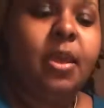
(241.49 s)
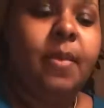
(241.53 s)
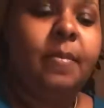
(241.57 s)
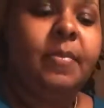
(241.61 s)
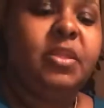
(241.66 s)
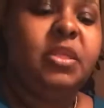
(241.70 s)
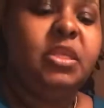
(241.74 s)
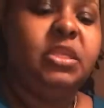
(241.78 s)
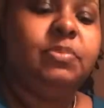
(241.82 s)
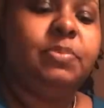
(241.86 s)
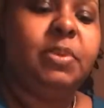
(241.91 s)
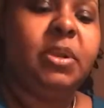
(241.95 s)

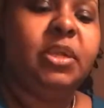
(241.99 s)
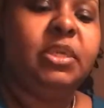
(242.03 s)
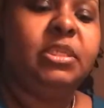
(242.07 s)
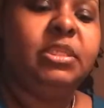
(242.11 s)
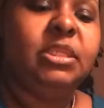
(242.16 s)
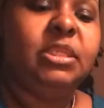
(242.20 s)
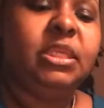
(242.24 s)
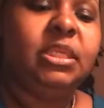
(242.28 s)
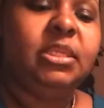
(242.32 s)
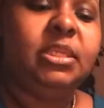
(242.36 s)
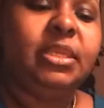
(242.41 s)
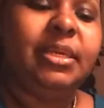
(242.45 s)
But this
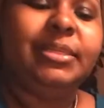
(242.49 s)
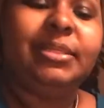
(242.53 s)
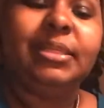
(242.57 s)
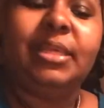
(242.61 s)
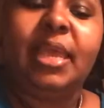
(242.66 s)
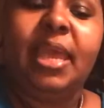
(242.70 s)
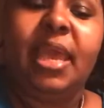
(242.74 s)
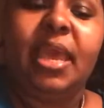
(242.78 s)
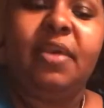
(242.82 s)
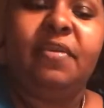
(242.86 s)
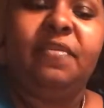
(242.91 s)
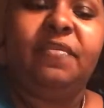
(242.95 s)
person doesn't
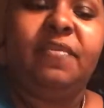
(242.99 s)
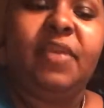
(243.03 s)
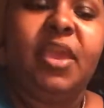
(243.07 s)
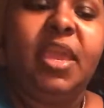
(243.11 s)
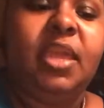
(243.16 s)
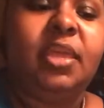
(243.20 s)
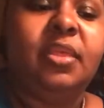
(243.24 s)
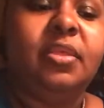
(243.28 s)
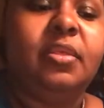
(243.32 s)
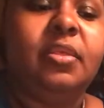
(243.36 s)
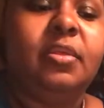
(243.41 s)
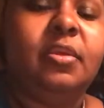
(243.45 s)
have
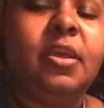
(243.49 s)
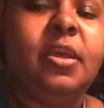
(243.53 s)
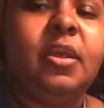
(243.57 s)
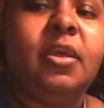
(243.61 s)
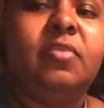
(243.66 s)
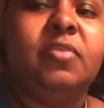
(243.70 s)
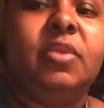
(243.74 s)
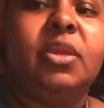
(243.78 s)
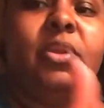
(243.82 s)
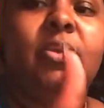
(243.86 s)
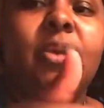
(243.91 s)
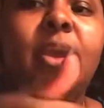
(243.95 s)
faith.
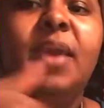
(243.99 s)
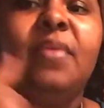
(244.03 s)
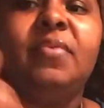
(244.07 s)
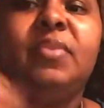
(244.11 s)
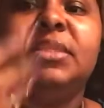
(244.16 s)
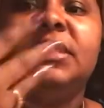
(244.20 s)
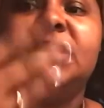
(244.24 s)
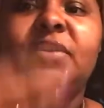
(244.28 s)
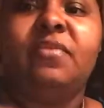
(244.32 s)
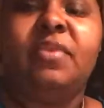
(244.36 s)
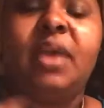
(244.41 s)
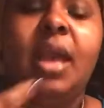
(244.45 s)
They don't have the
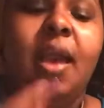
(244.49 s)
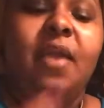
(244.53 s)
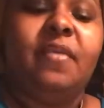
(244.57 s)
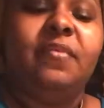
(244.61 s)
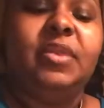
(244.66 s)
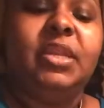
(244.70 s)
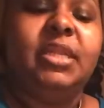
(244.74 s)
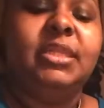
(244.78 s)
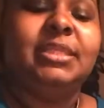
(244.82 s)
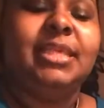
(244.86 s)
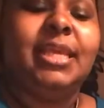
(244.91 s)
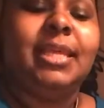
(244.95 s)

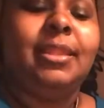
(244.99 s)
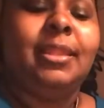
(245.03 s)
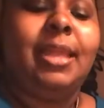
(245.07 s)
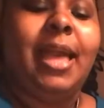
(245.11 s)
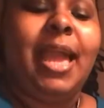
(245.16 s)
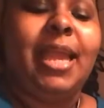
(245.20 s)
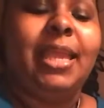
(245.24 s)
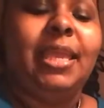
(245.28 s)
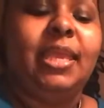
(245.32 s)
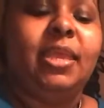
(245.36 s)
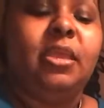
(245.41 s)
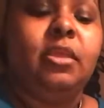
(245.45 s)
self-confidence. They
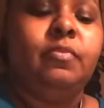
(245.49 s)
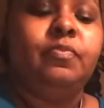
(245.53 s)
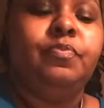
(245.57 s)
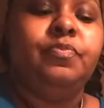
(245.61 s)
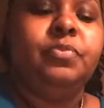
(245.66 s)
lack it.